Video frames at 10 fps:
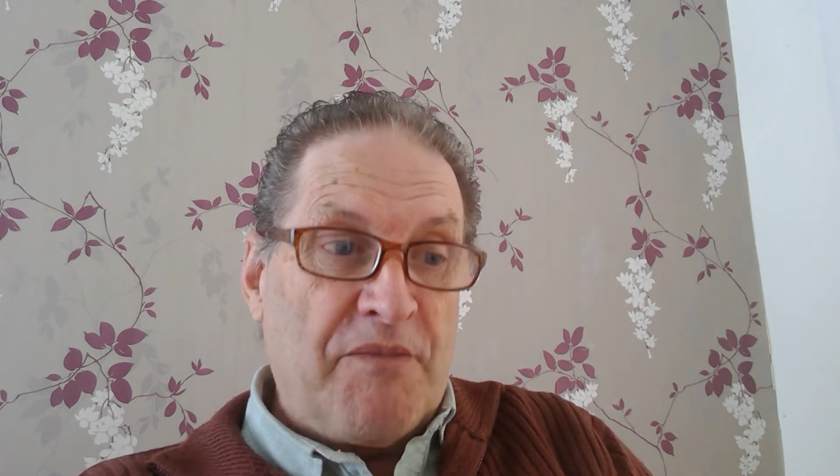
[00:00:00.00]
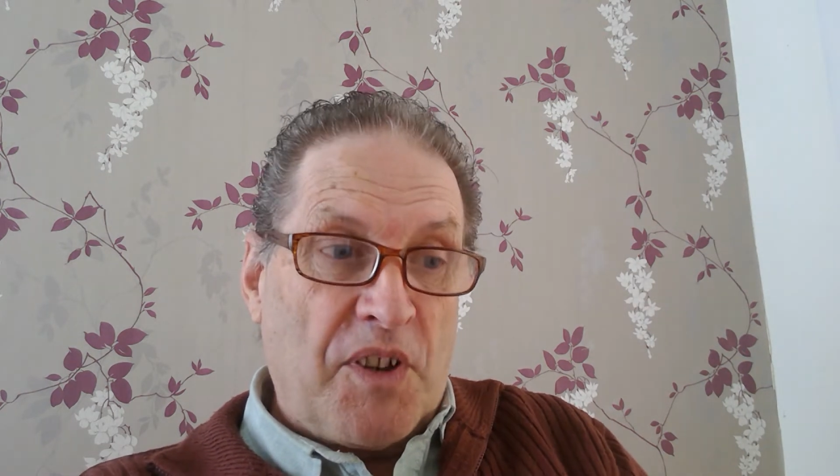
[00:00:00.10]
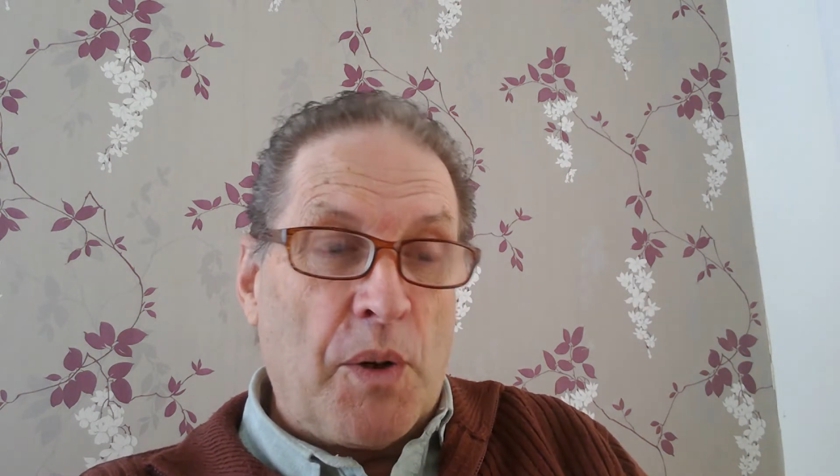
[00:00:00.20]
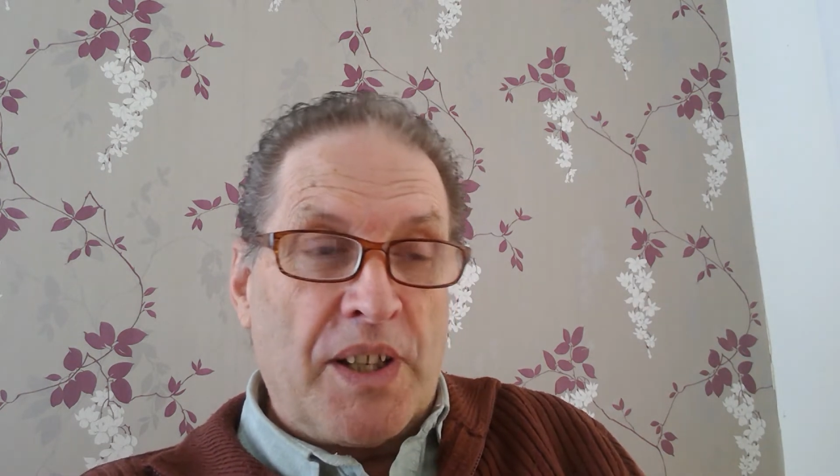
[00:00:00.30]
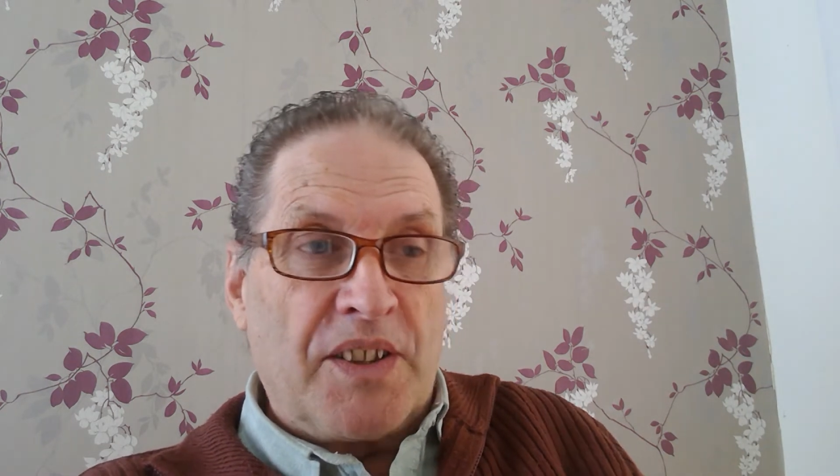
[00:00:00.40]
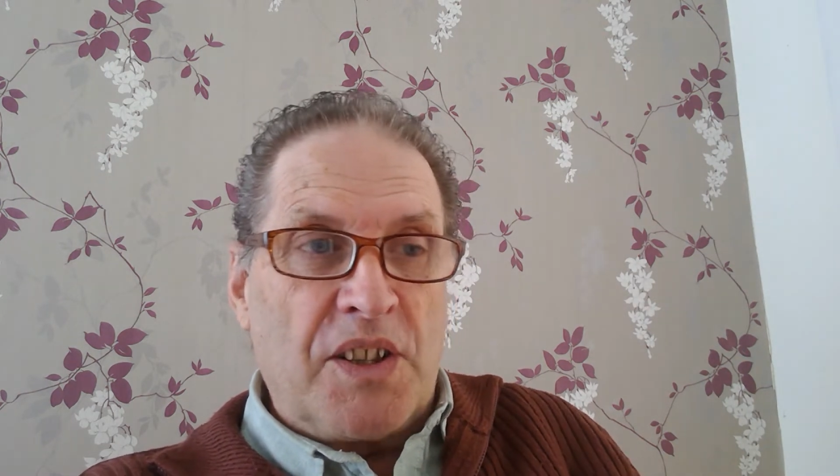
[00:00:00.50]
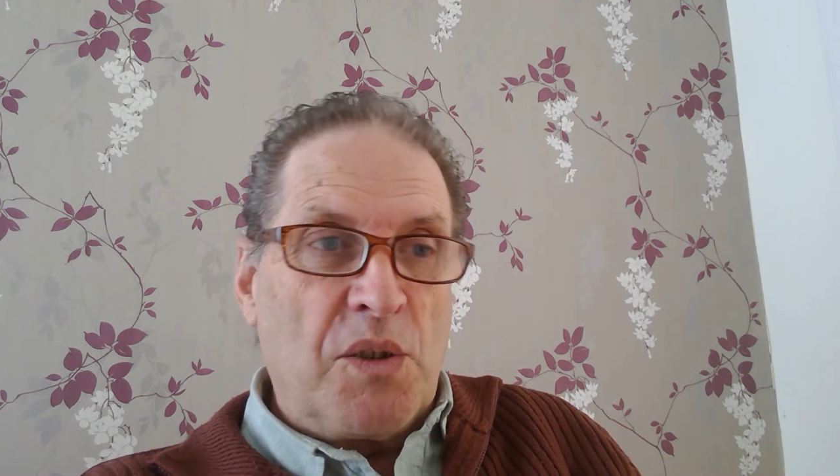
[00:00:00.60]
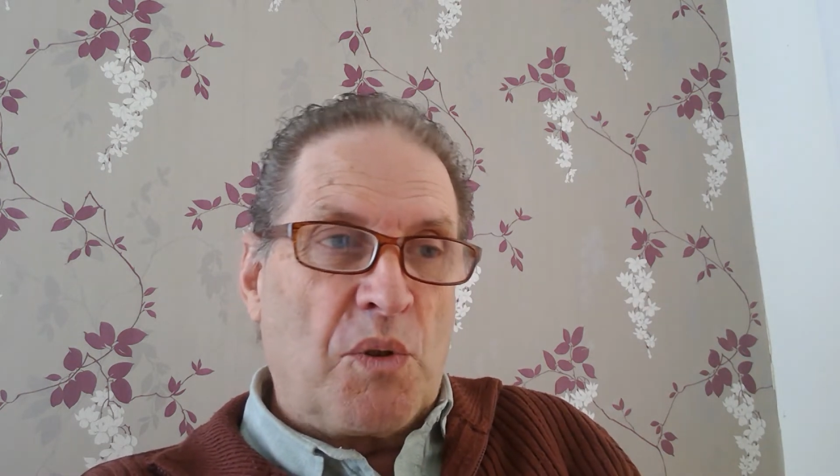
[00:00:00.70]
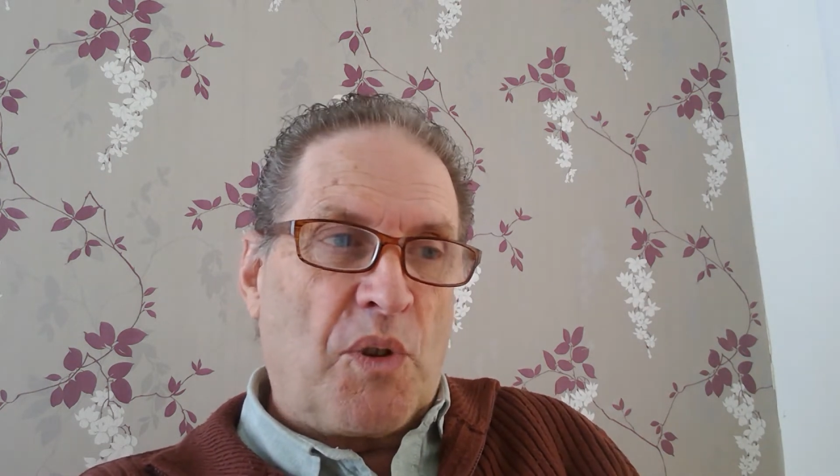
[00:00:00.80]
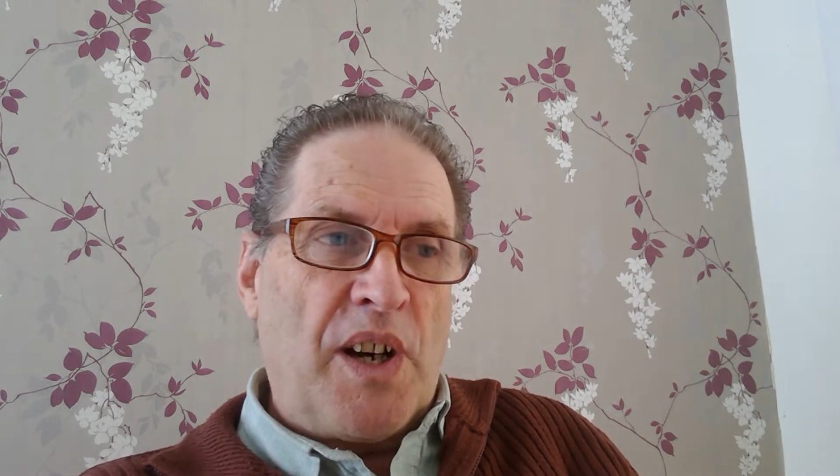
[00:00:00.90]
viewing the
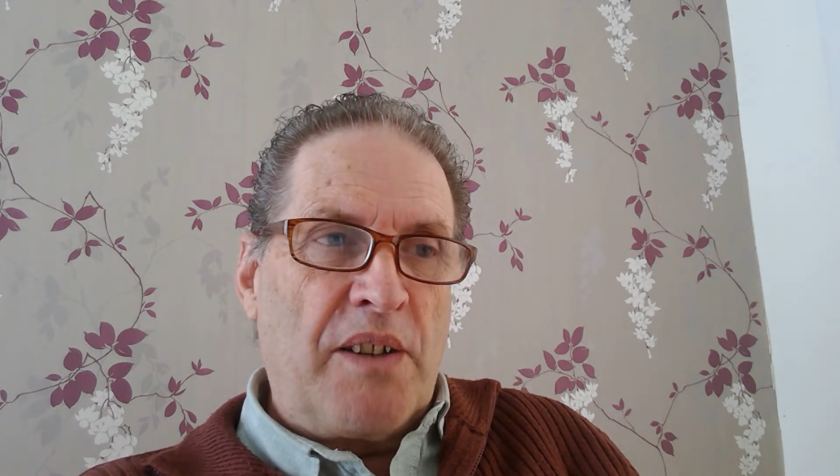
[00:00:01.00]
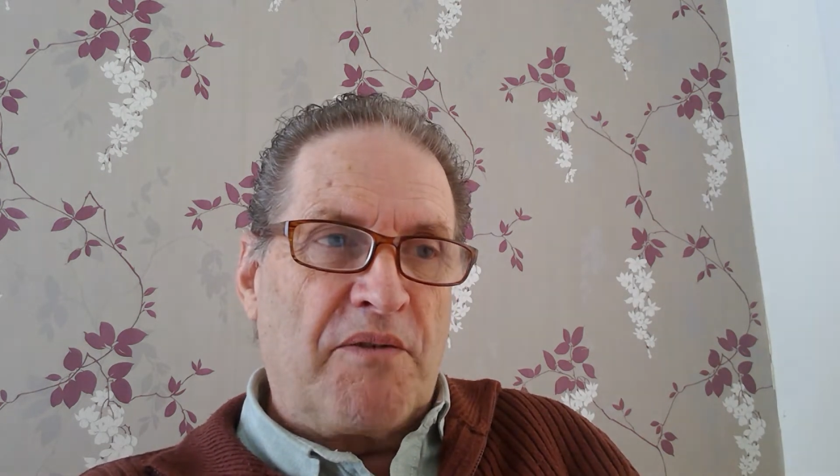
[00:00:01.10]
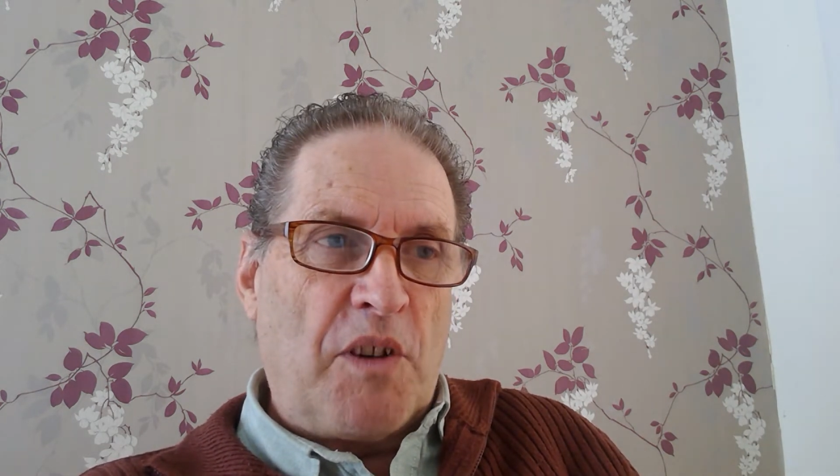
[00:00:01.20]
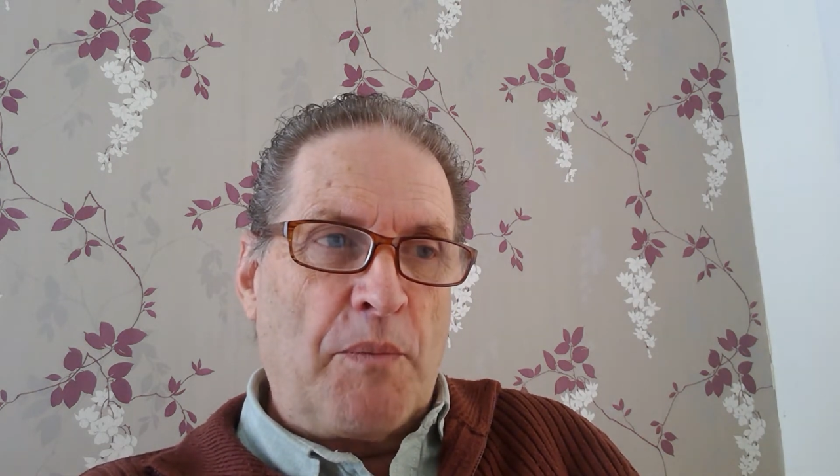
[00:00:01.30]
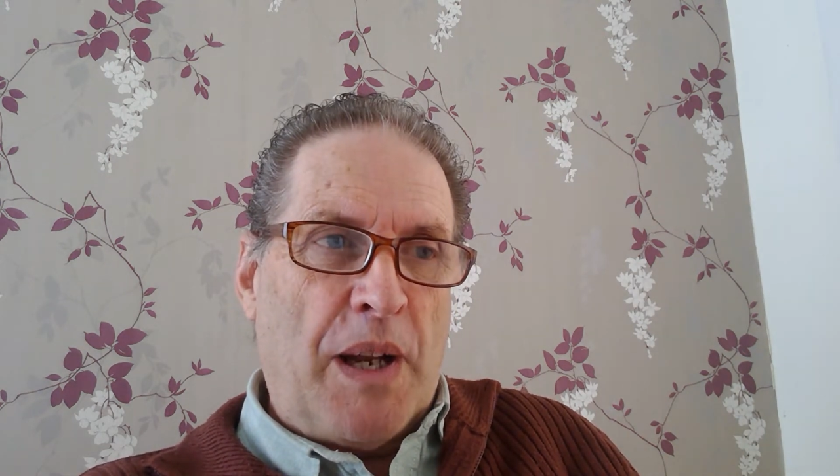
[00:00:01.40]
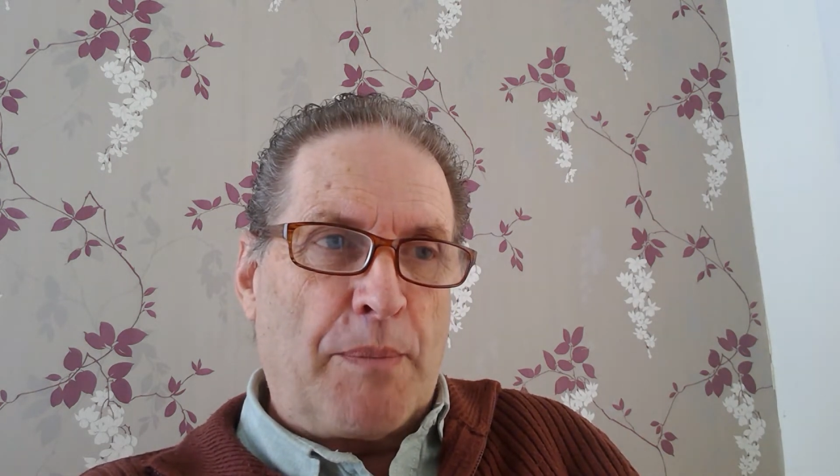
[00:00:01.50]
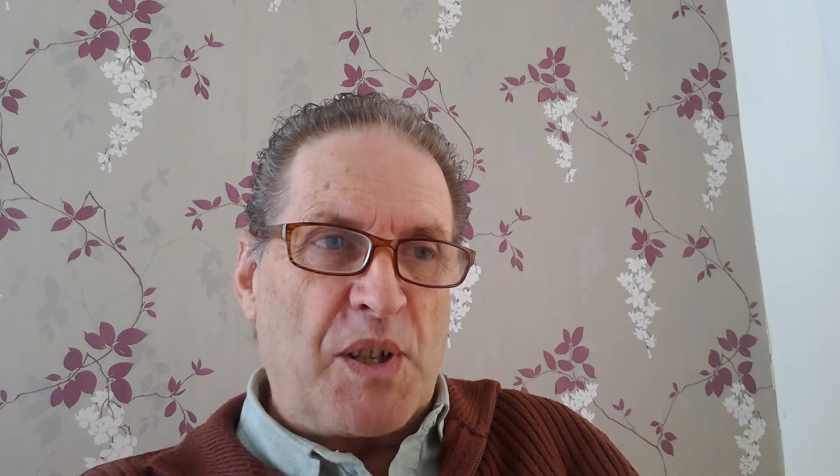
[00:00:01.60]
Ukraine from that